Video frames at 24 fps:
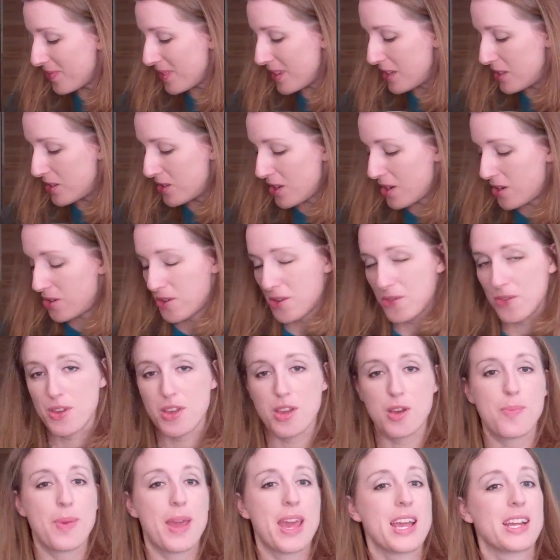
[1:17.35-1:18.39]
So if you hear
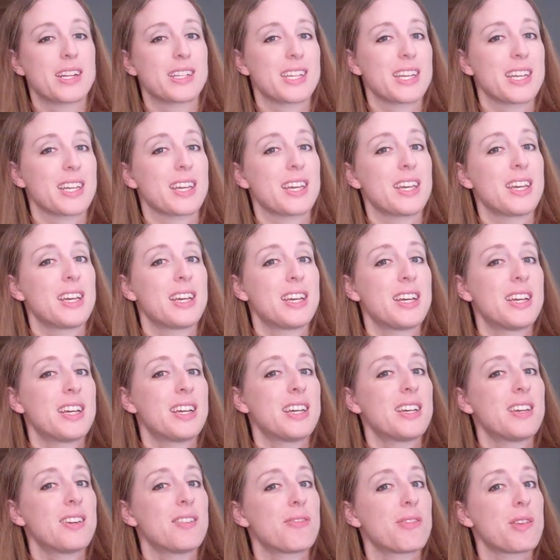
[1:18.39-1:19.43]
panting,
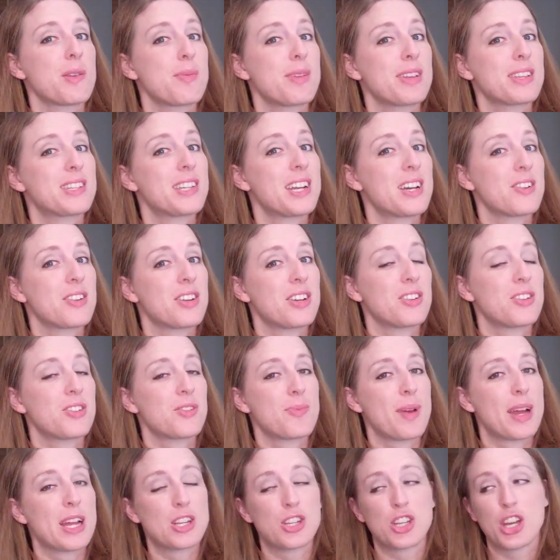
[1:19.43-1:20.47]
Phoebe's down under
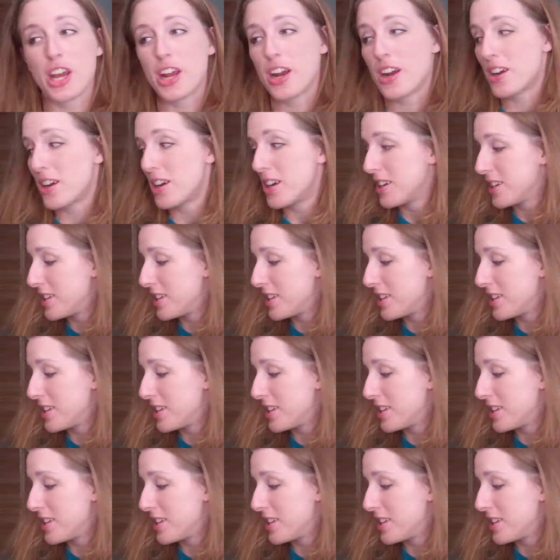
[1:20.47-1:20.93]
my chair.